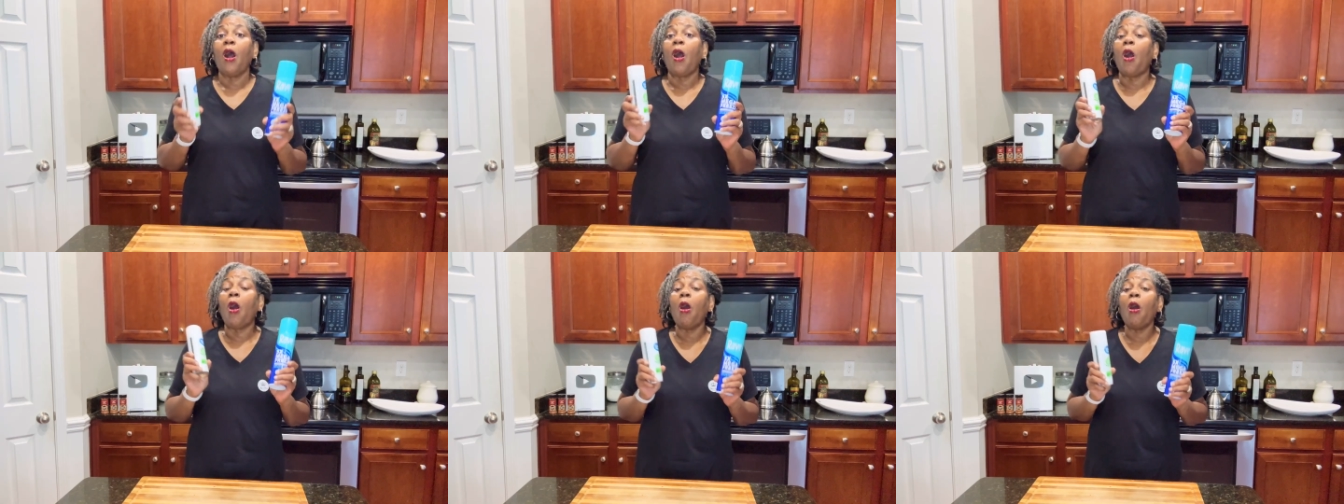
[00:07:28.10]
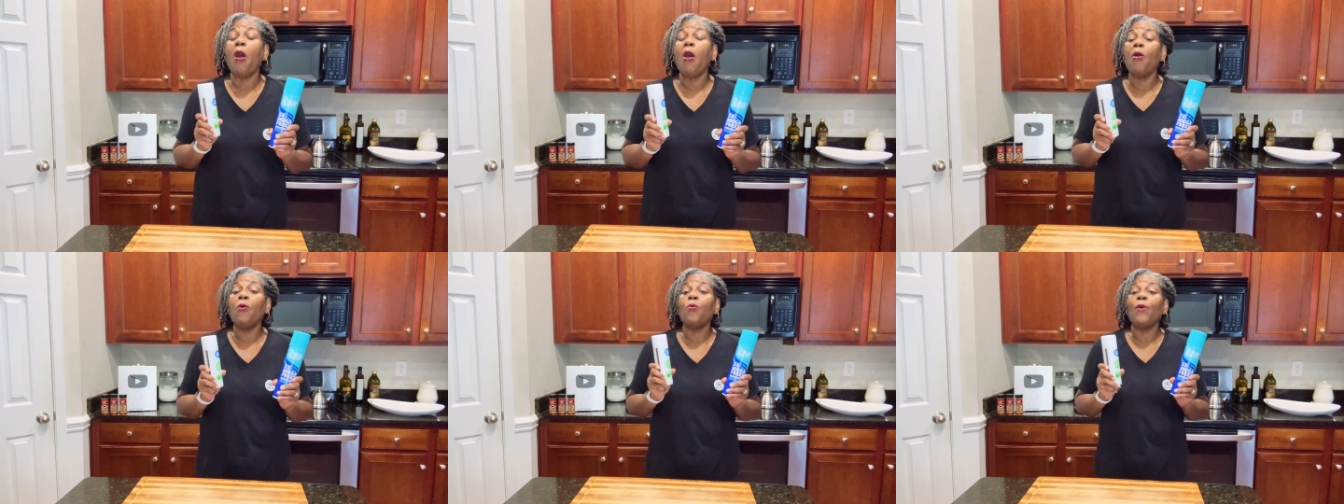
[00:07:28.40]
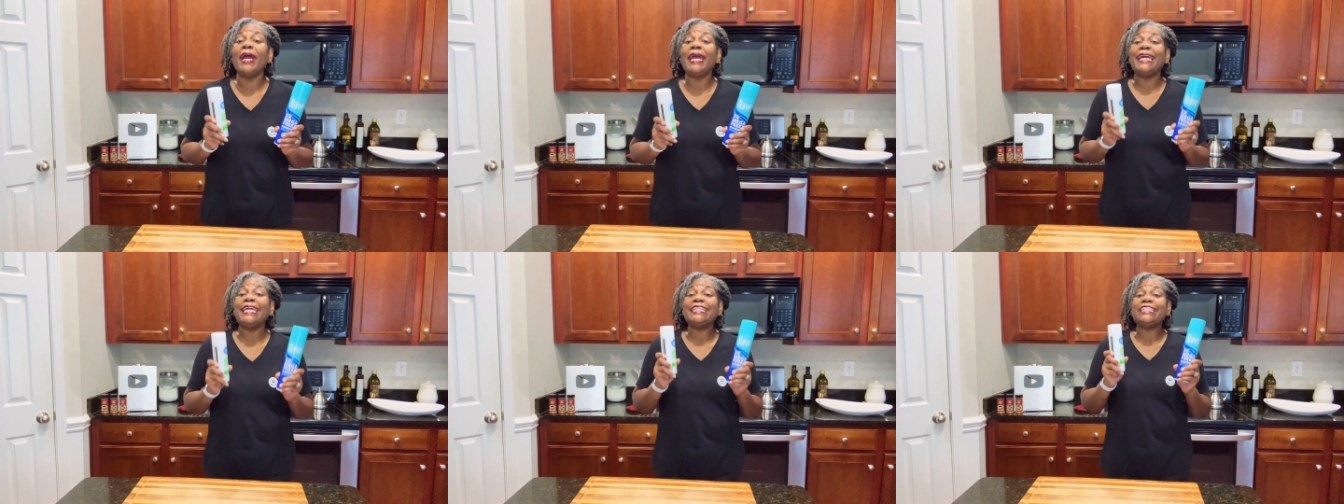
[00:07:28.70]

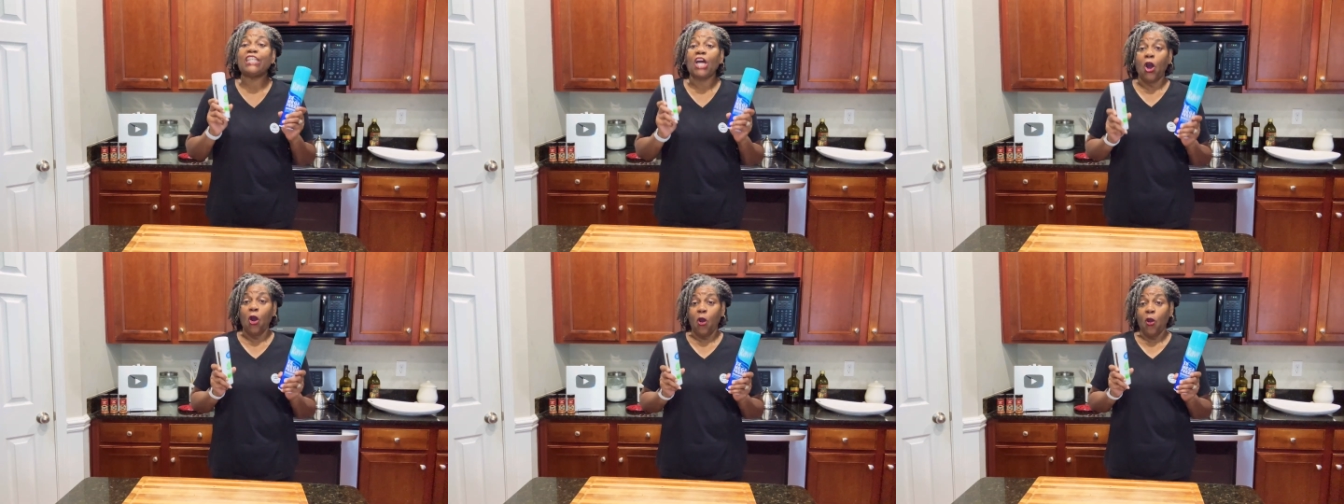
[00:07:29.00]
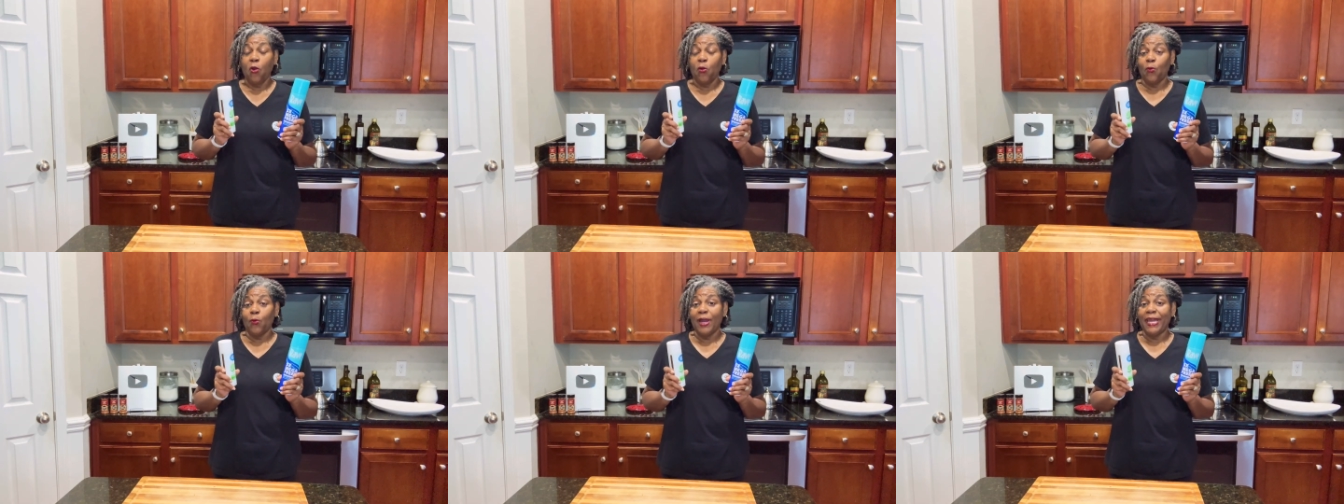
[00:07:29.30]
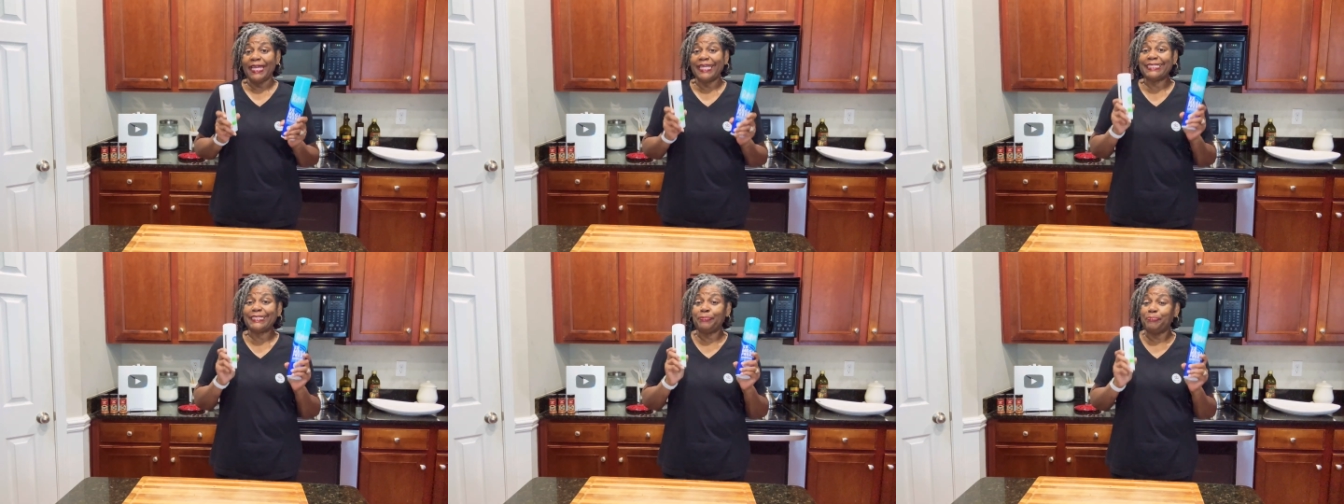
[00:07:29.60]
Always,
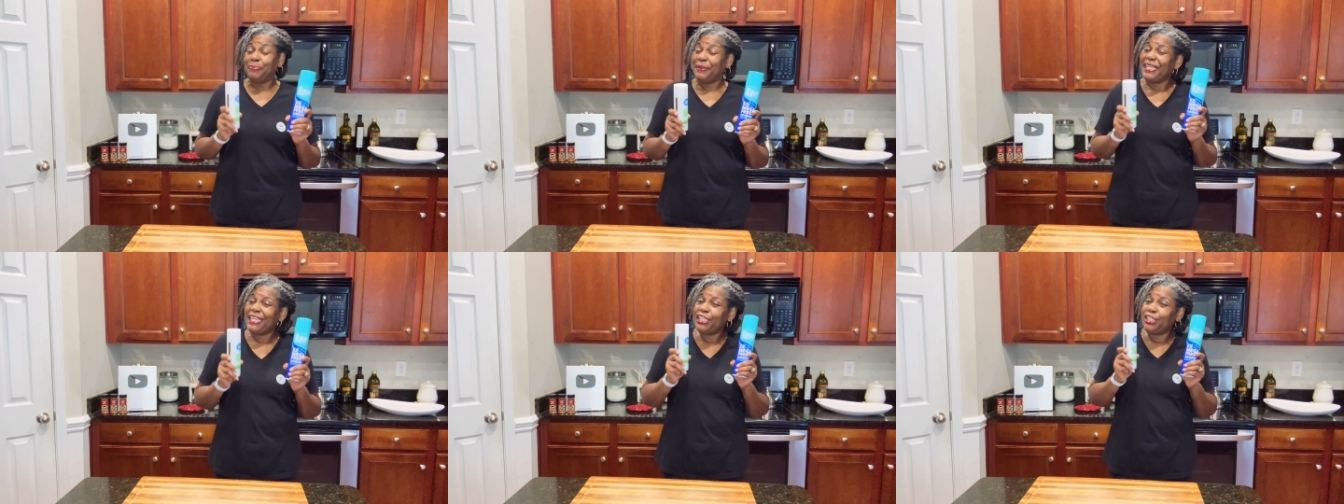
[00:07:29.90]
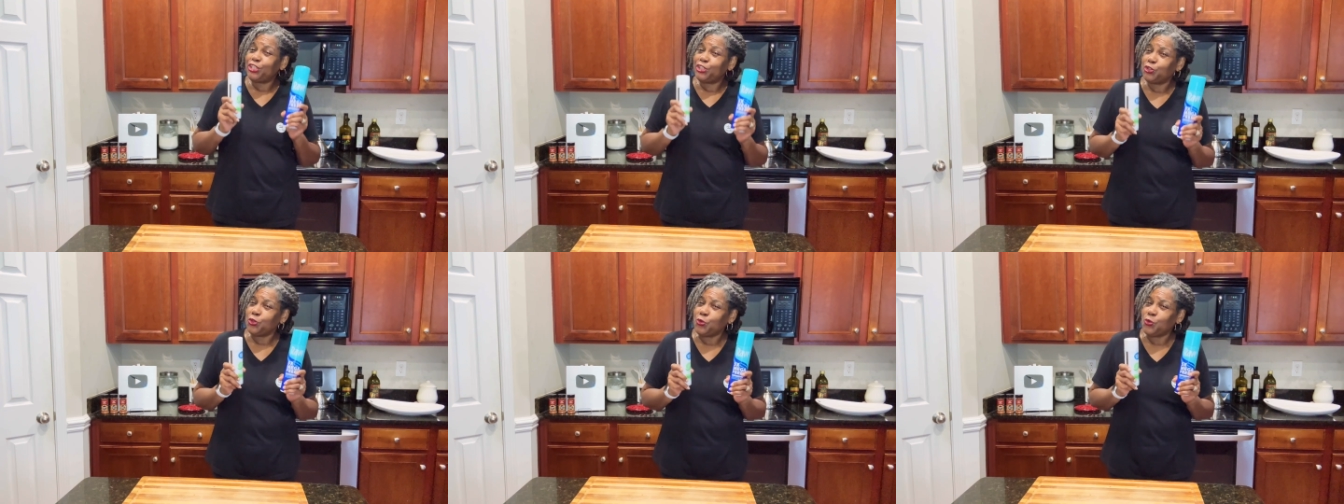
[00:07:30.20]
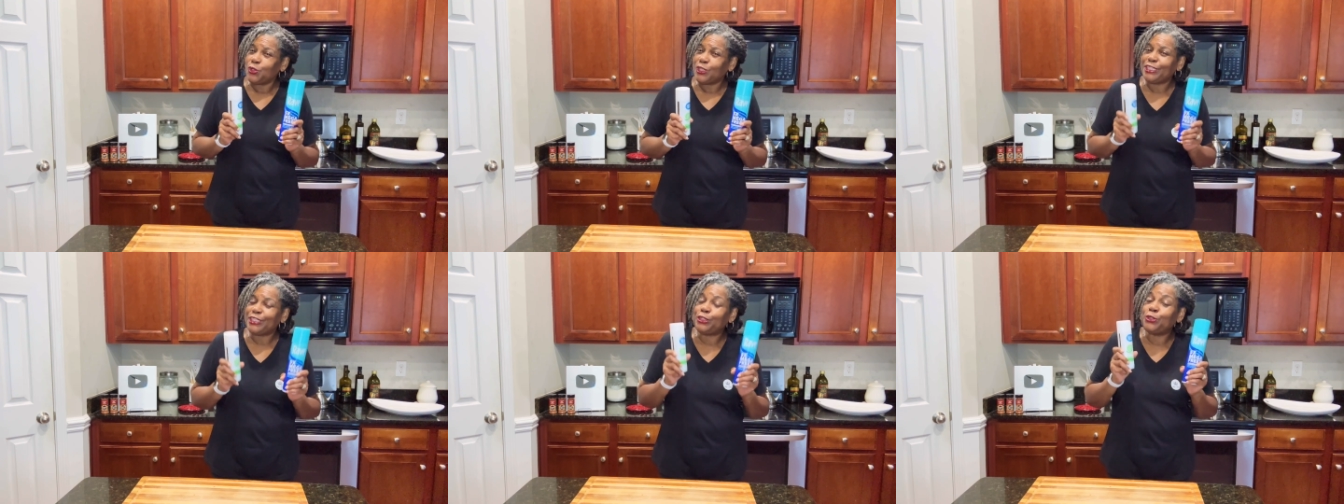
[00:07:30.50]
always be
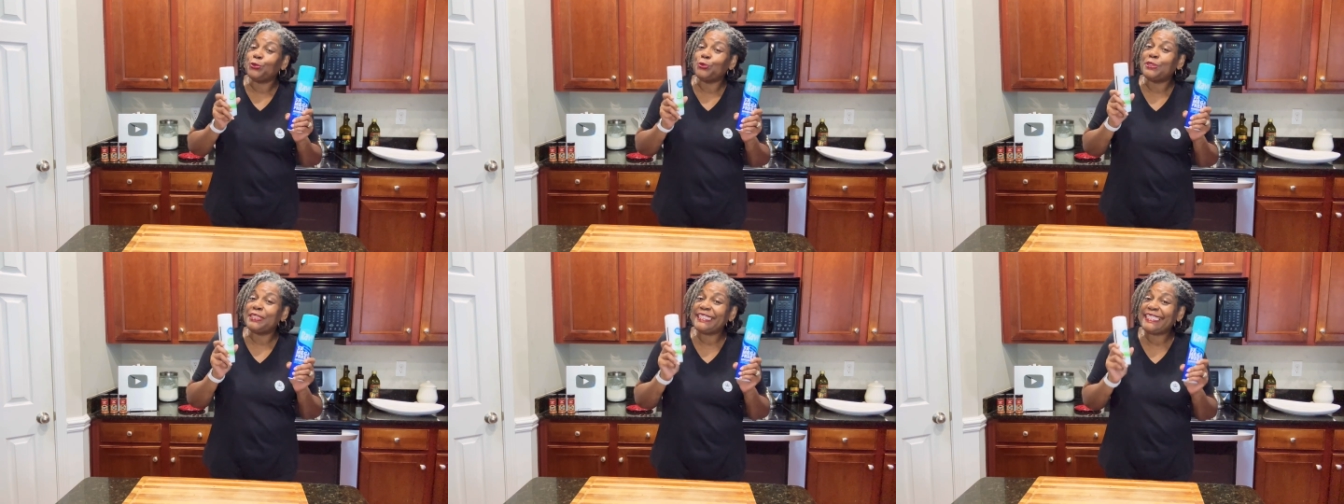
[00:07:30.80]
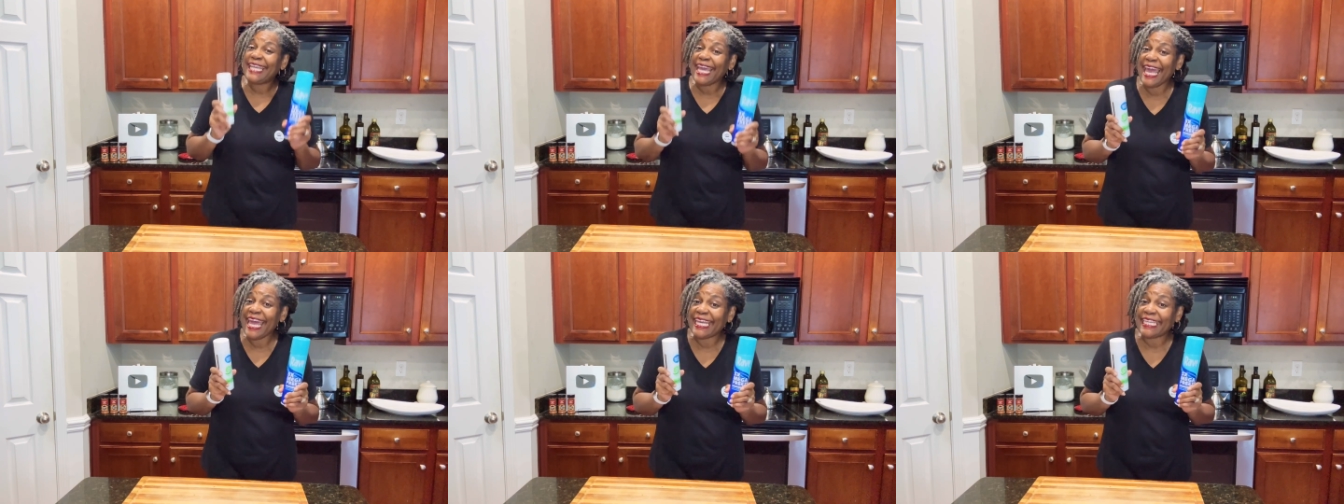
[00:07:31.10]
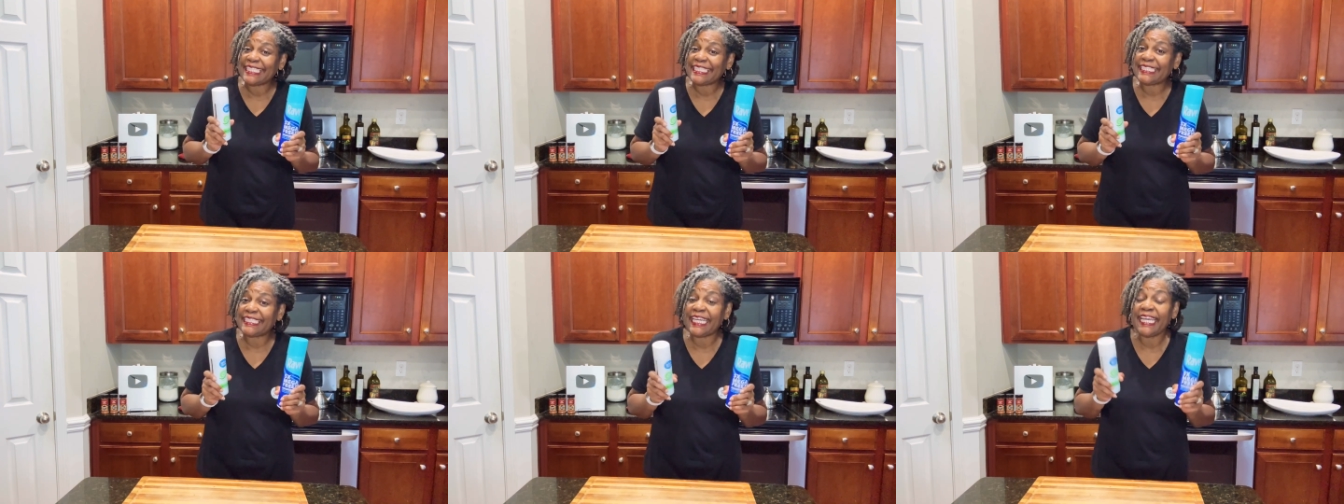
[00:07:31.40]
sure to
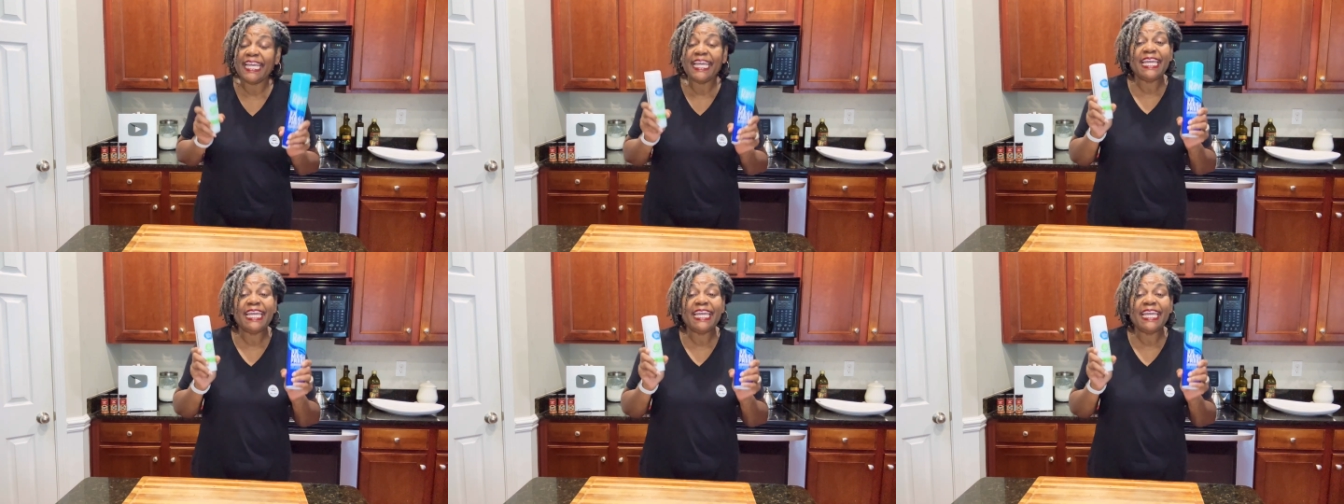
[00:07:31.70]
test